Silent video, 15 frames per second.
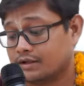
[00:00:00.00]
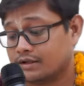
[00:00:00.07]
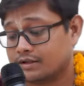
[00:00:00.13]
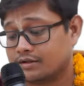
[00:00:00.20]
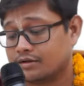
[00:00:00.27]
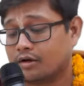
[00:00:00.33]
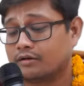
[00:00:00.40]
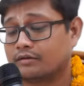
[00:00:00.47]

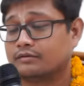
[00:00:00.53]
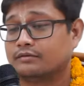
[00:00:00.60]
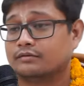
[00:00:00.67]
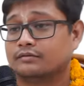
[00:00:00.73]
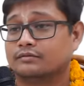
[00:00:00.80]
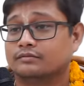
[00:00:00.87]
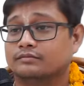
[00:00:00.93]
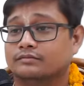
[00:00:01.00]
It's not
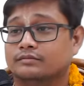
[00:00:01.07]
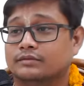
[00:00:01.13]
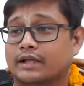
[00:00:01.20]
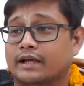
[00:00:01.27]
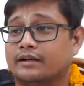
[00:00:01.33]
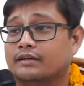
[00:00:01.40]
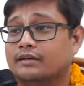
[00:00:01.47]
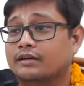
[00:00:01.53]

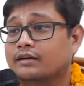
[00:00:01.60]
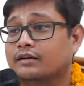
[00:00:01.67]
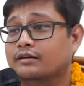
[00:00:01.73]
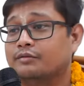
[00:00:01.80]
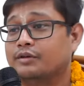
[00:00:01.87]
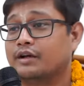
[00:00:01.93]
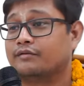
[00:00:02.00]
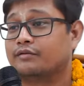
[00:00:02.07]
that
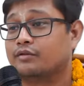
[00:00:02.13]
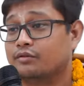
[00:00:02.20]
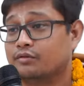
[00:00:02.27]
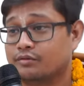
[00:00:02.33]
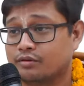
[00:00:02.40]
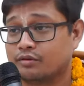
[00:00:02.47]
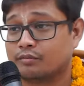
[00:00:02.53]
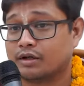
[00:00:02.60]
we have to
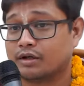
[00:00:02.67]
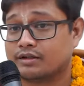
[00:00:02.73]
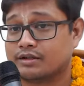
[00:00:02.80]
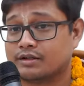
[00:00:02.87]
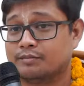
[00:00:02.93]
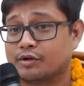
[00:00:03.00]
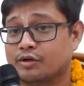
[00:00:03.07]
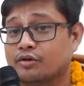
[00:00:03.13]
do so much.
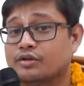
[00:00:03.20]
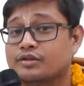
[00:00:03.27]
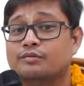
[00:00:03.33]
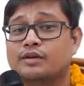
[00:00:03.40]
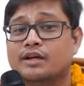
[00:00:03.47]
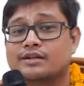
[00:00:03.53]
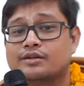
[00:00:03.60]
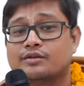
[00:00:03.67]
It's because
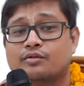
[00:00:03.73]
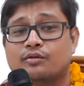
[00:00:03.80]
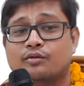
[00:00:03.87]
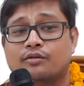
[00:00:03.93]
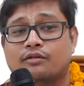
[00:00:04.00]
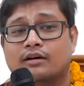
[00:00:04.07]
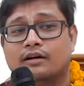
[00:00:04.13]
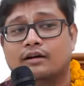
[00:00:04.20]
we are
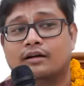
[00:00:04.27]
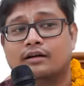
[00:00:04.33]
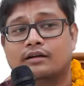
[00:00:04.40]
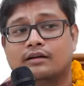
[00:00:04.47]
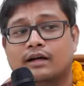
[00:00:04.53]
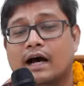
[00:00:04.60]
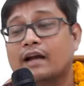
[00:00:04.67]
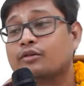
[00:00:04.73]
so
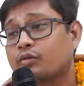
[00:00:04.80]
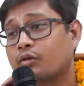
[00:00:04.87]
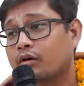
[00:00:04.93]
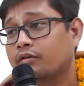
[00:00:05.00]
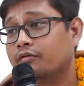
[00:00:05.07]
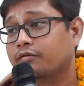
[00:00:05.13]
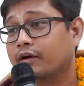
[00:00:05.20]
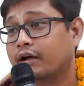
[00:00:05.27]

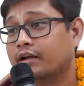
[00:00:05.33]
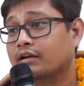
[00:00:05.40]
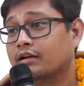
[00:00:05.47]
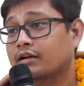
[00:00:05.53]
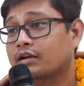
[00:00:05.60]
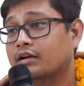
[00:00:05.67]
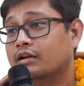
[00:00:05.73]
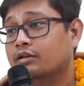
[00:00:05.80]
unqualified.
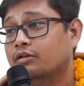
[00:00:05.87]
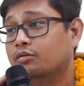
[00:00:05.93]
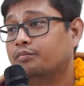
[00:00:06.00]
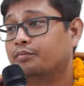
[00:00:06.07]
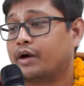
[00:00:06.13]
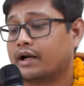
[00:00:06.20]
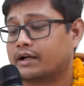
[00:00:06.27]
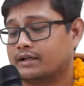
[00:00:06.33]

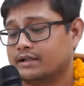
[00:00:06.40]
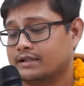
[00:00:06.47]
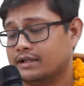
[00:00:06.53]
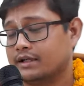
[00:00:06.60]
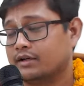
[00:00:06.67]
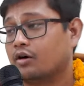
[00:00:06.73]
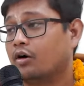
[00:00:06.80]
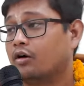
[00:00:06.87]

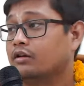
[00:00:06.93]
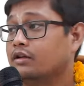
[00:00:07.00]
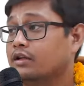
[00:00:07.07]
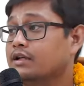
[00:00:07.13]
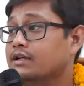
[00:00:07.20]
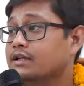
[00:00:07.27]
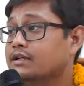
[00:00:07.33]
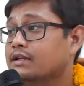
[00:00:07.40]
Practicing all
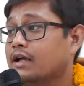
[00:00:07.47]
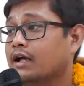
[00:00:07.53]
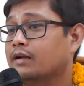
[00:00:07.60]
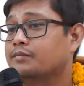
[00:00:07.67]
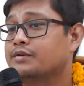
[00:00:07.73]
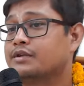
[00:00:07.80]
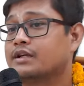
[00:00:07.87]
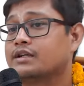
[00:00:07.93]
this
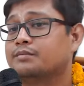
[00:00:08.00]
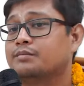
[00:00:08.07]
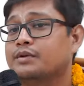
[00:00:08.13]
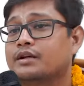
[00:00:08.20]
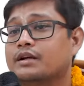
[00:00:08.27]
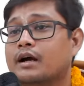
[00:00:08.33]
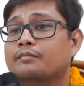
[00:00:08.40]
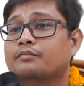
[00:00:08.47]
helps us
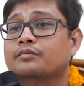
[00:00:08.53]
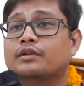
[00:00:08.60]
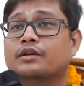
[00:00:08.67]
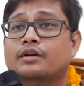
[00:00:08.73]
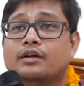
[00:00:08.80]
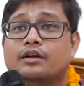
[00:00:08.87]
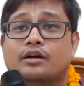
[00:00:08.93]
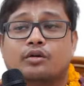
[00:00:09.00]
become
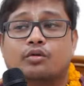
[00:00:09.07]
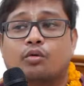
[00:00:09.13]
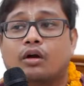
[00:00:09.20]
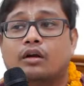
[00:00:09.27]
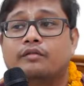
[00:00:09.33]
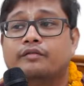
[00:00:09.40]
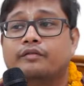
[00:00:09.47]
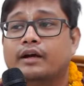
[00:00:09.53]

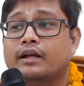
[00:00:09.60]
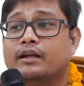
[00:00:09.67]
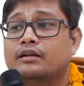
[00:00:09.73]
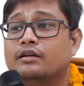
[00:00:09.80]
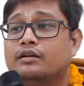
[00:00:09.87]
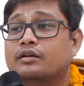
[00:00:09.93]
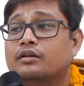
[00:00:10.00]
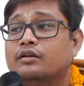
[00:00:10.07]

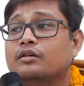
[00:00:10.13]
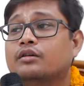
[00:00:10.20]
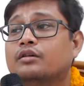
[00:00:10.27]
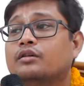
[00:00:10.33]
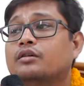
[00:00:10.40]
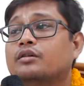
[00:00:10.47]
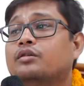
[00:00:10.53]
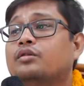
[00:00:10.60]
qualified
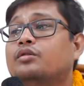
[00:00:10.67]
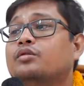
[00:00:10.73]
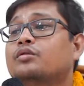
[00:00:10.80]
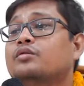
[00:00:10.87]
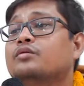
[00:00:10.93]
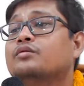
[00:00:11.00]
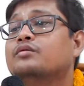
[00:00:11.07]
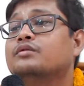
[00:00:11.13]

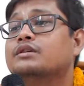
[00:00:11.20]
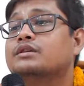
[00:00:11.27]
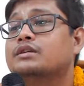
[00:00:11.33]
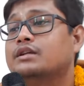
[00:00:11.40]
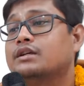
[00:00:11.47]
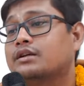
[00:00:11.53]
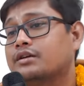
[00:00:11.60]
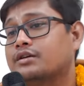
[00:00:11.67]
to
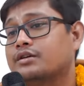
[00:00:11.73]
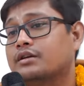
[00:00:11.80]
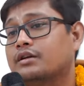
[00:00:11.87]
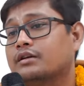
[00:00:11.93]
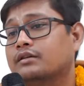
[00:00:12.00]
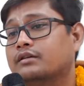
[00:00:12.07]
see Krishna.